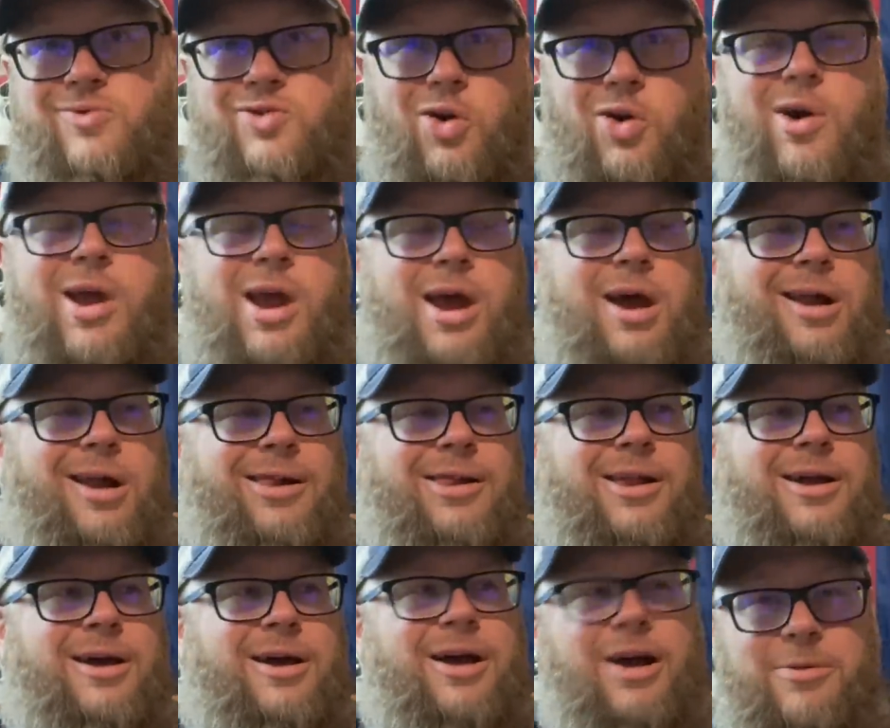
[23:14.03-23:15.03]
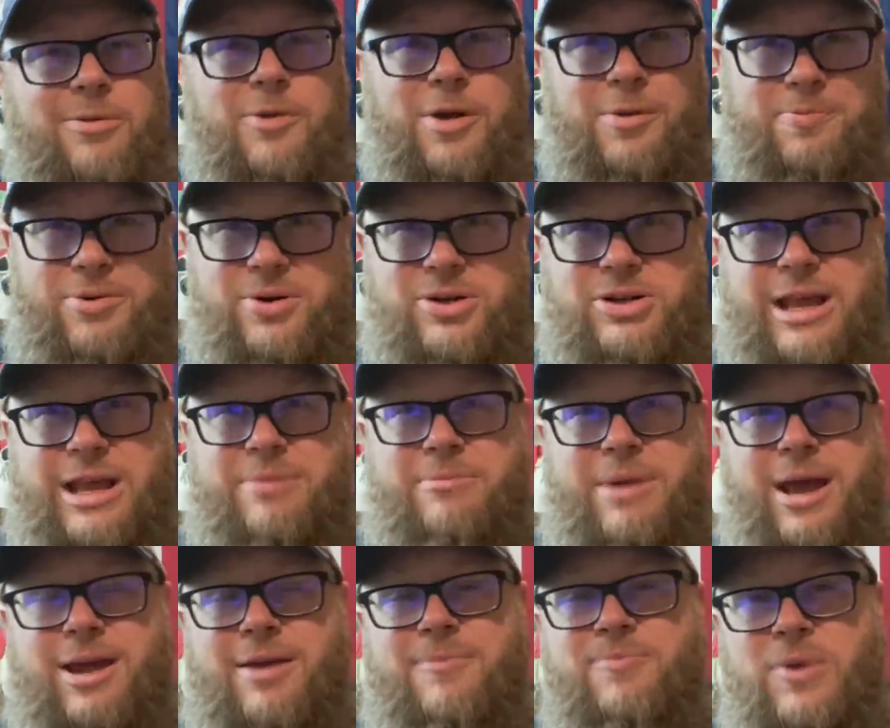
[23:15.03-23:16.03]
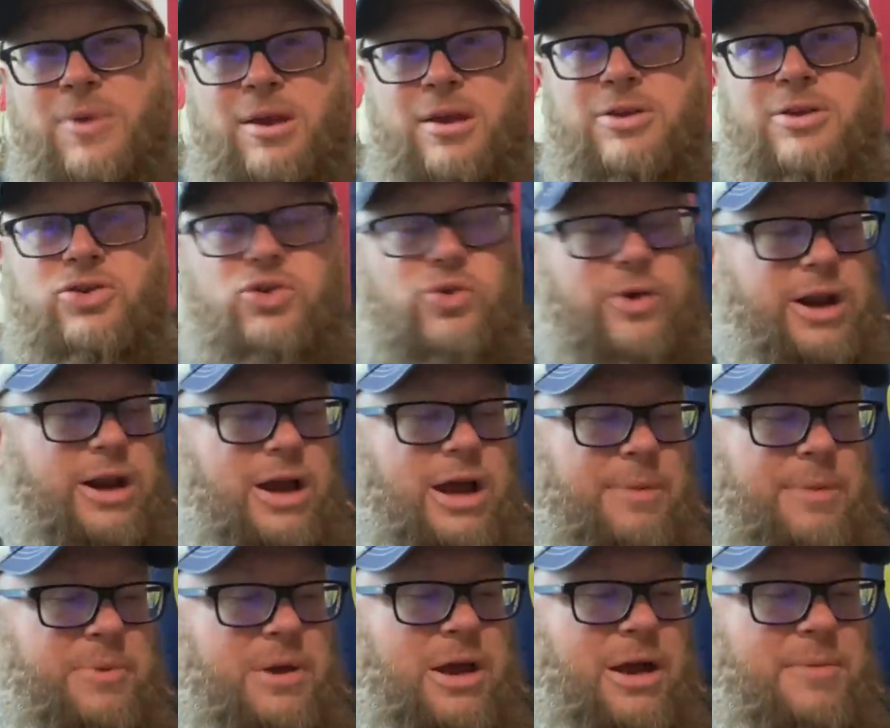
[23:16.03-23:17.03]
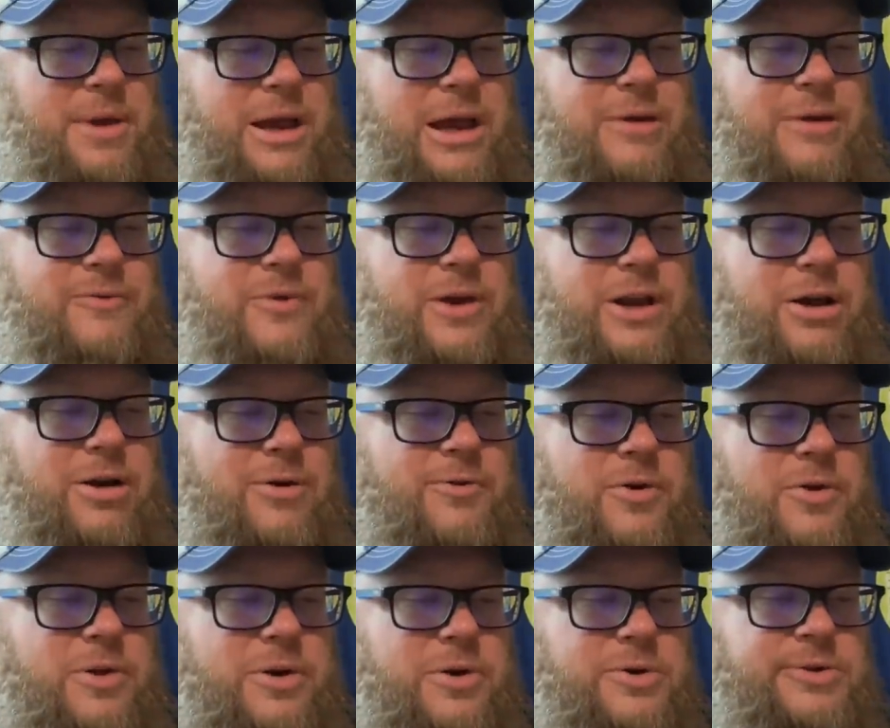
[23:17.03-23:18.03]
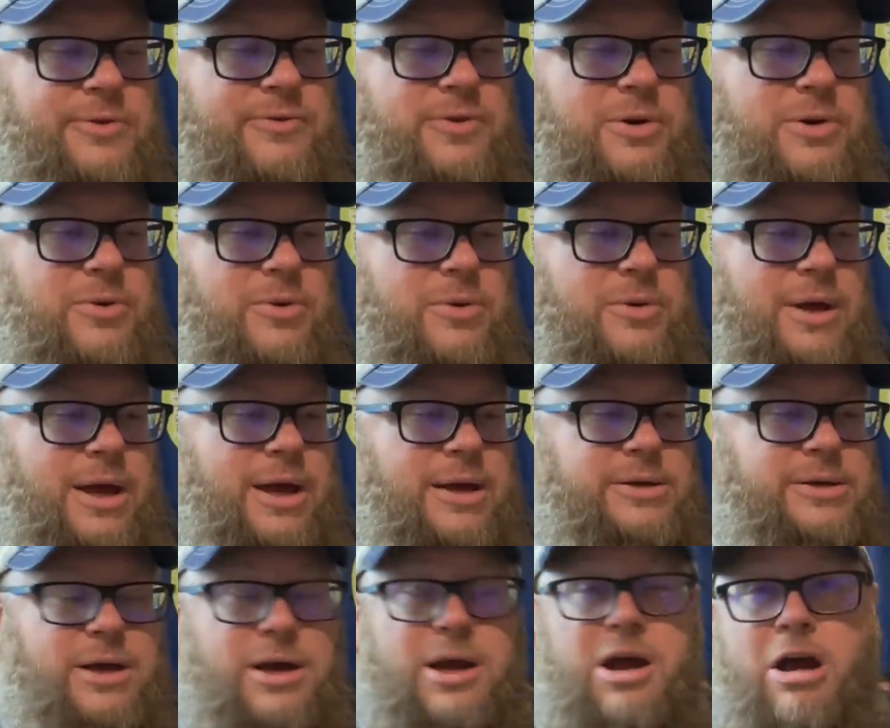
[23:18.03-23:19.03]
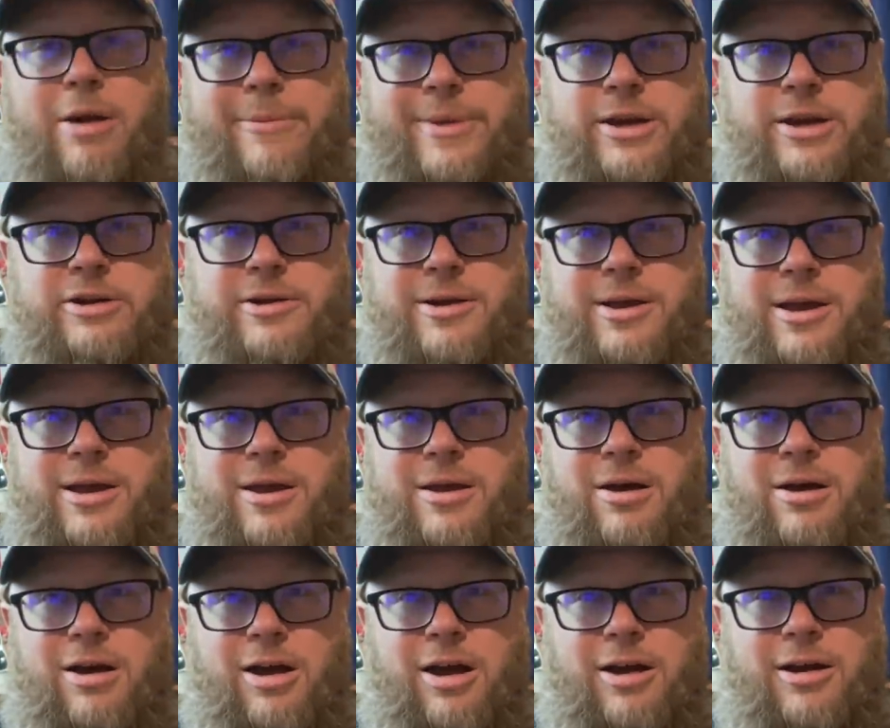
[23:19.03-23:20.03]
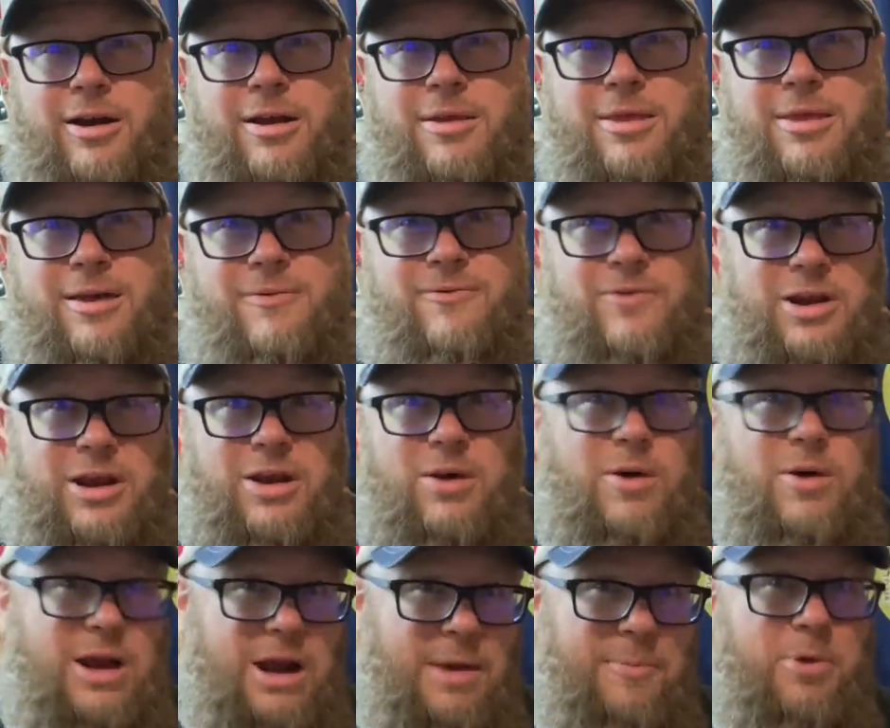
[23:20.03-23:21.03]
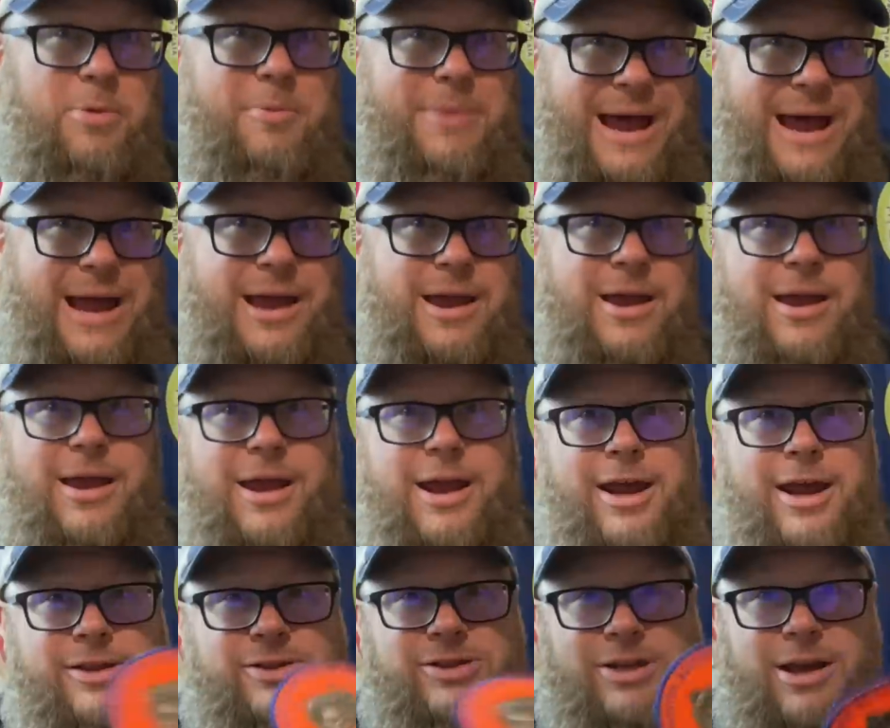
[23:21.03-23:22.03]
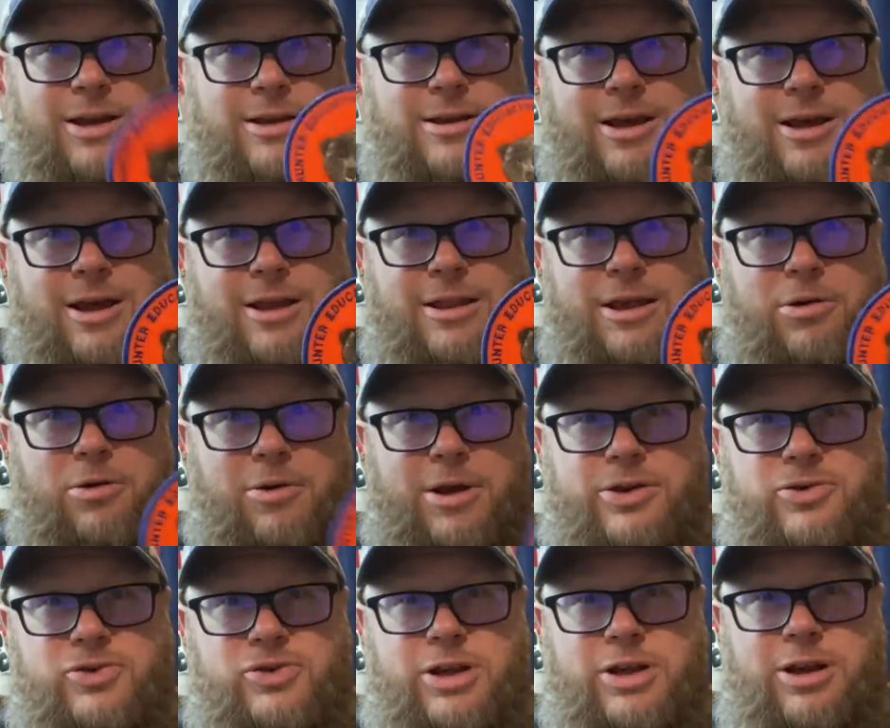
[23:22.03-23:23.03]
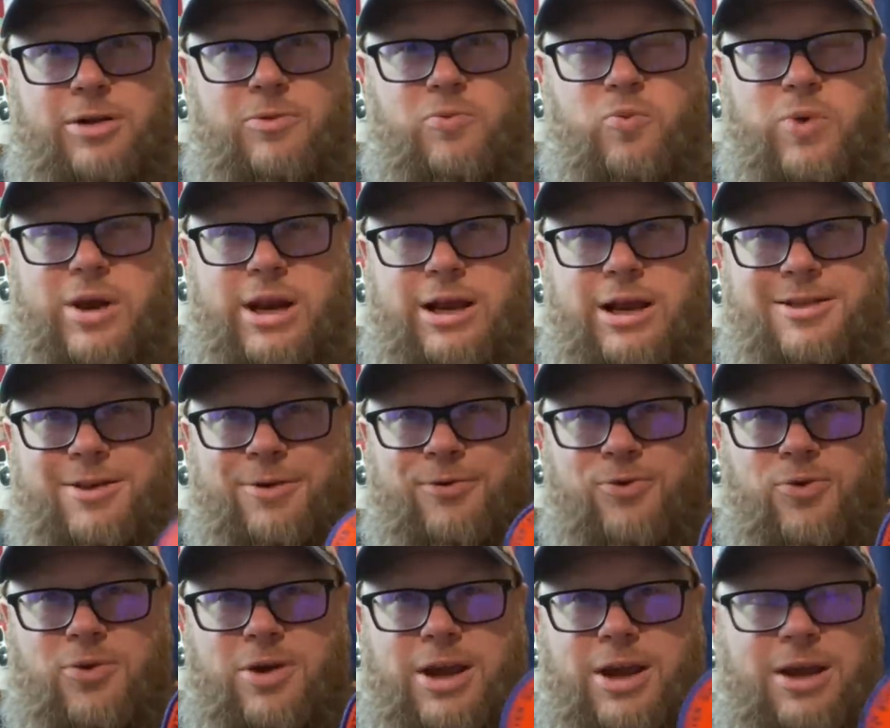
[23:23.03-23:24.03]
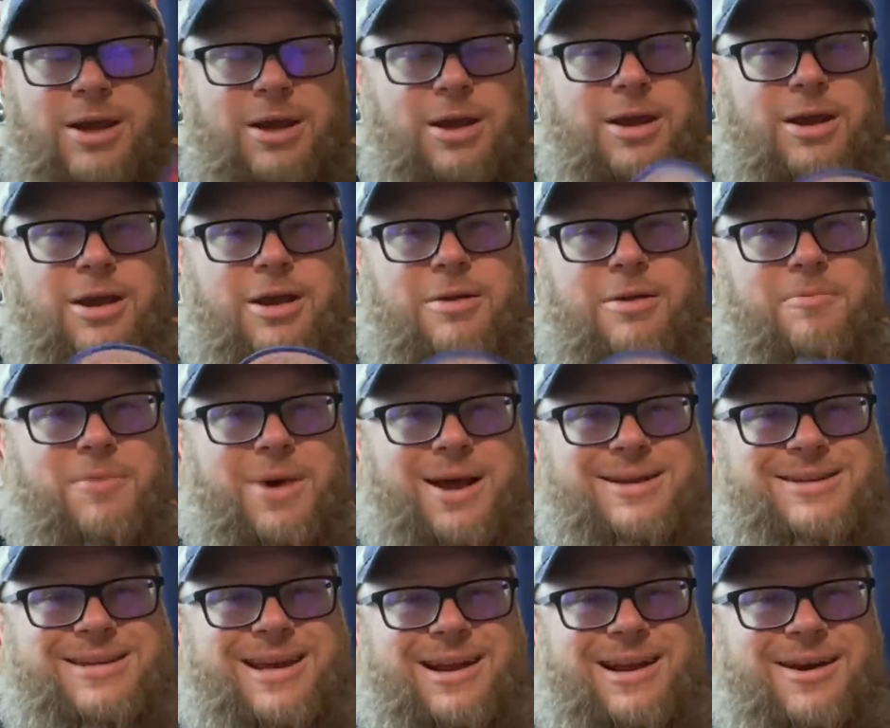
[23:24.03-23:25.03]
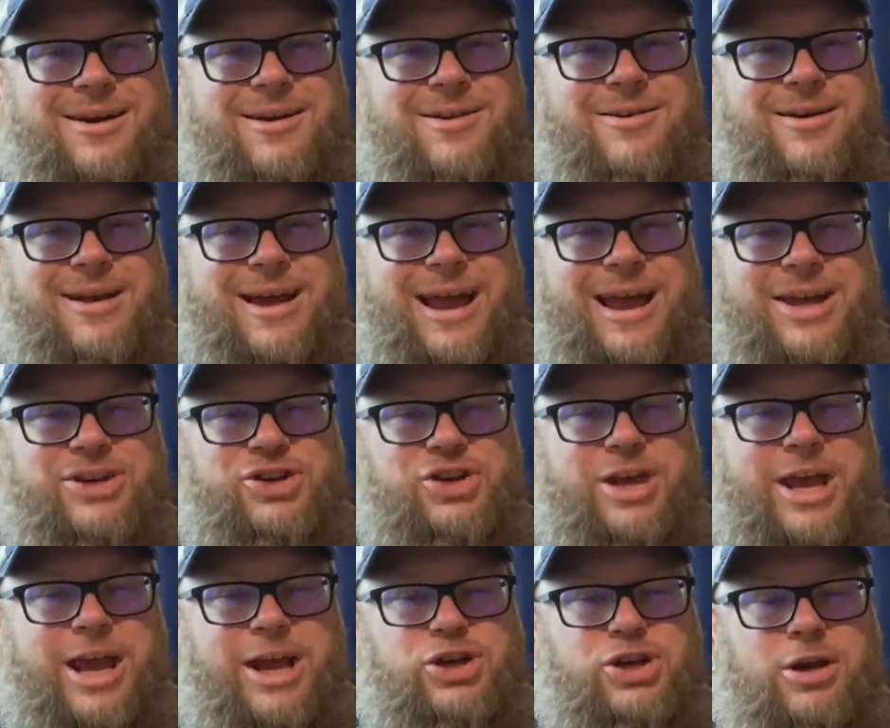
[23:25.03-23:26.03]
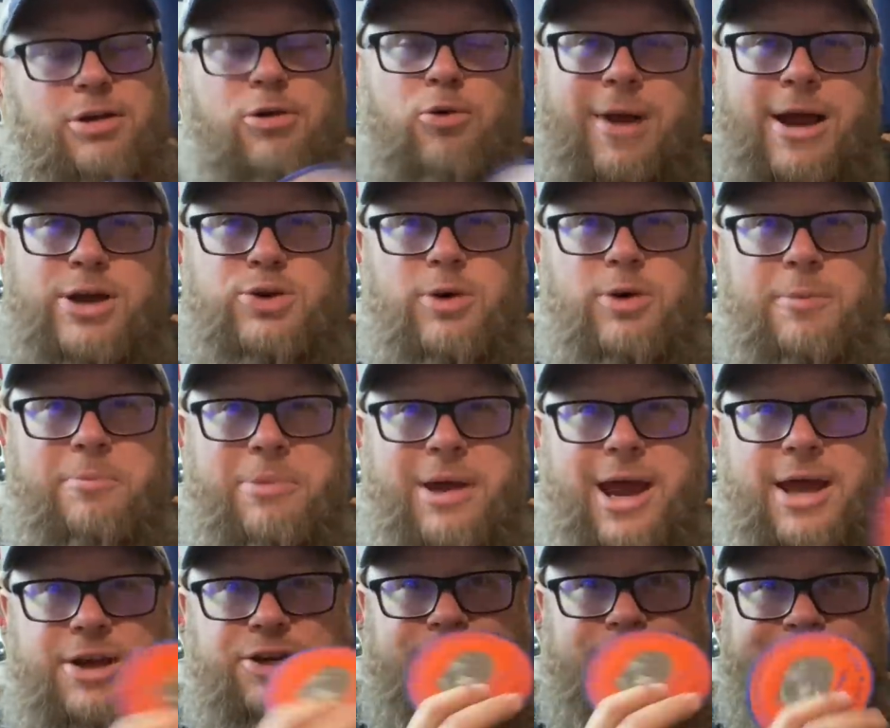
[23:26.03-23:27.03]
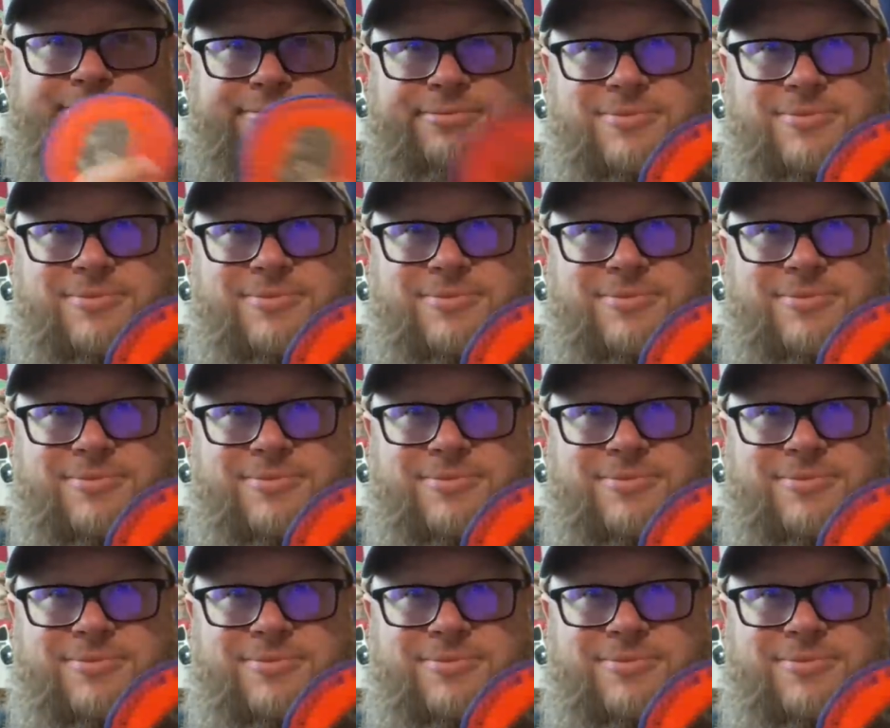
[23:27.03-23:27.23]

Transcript: So I'll push that back to an upcoming video for those of you that commented on the video a couple back and said they were interested in winning the free Montana Hunter Education Graduate patch.